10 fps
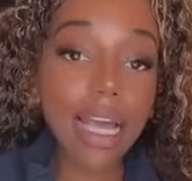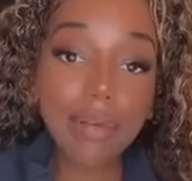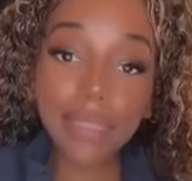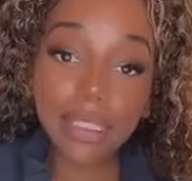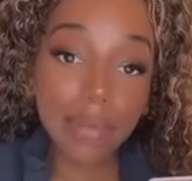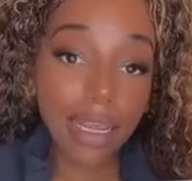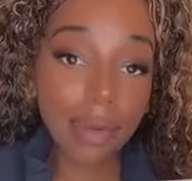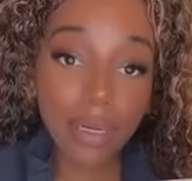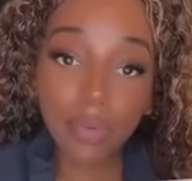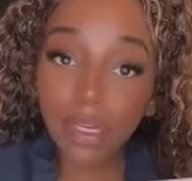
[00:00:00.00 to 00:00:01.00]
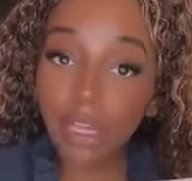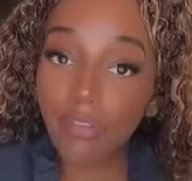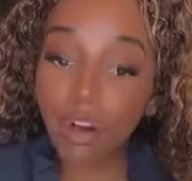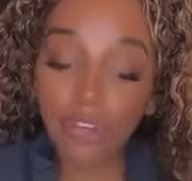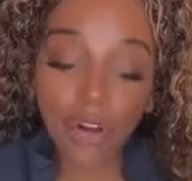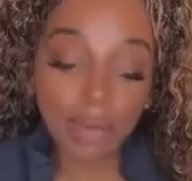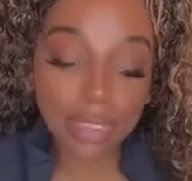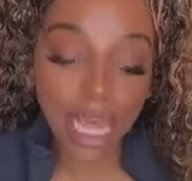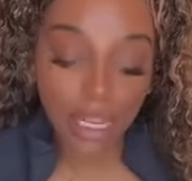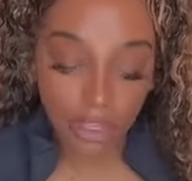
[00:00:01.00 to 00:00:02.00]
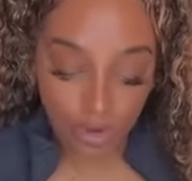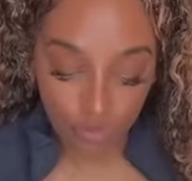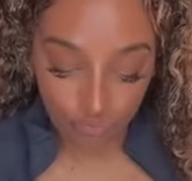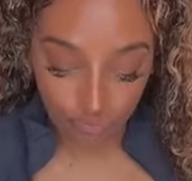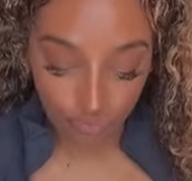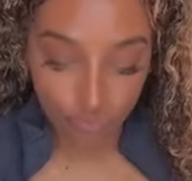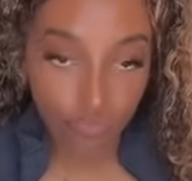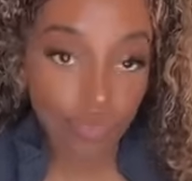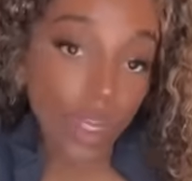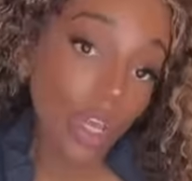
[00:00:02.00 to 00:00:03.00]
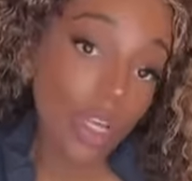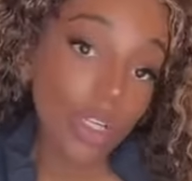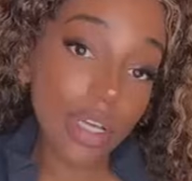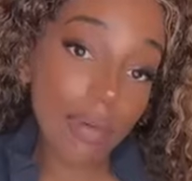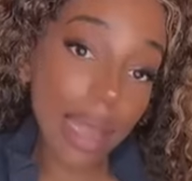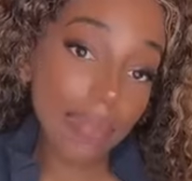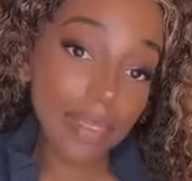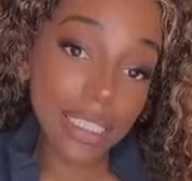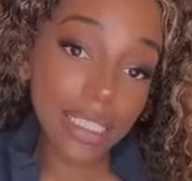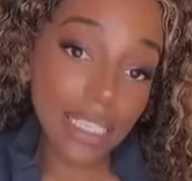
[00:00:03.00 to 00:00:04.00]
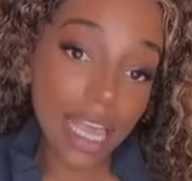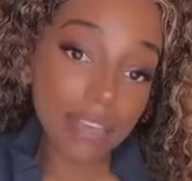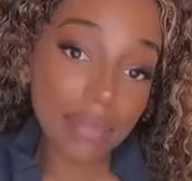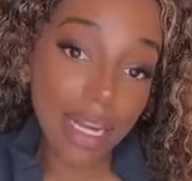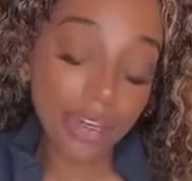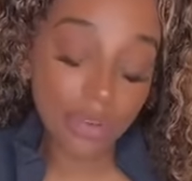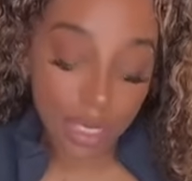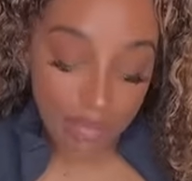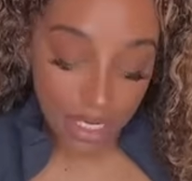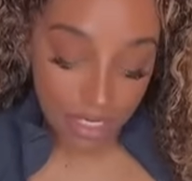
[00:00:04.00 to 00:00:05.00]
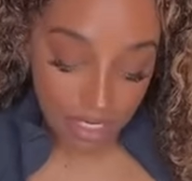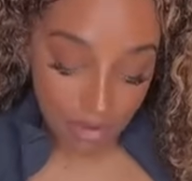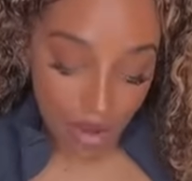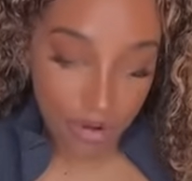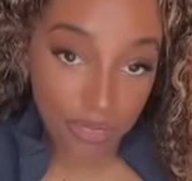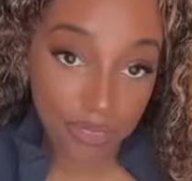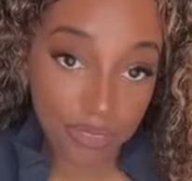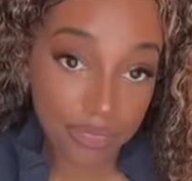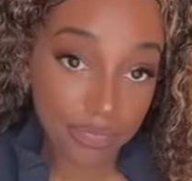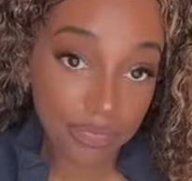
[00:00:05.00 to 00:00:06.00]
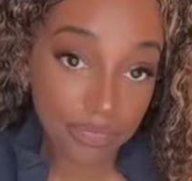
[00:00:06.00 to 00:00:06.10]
Ace of Cups. Somebody coming in with a love offer. I'm telling you. Y'all might potentially have somebody new coming in as well.